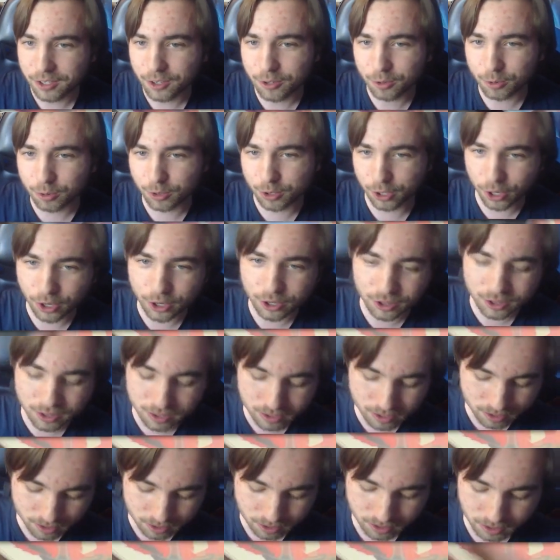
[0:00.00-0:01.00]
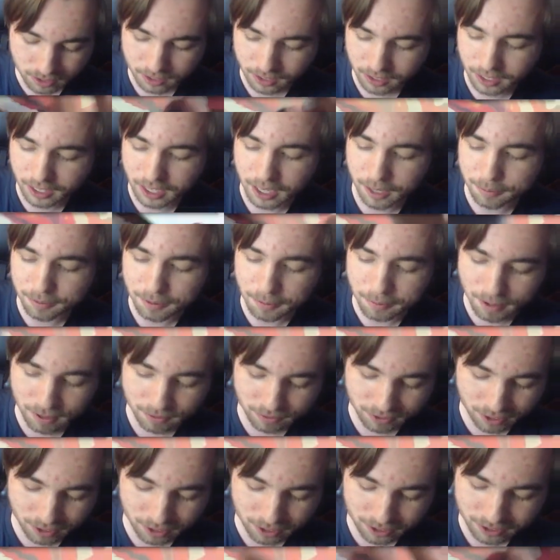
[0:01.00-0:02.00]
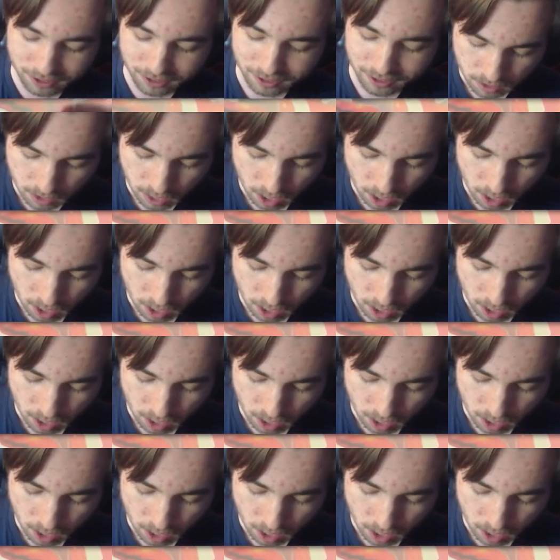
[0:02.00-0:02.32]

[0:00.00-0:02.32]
you could keep the Perfect Guard.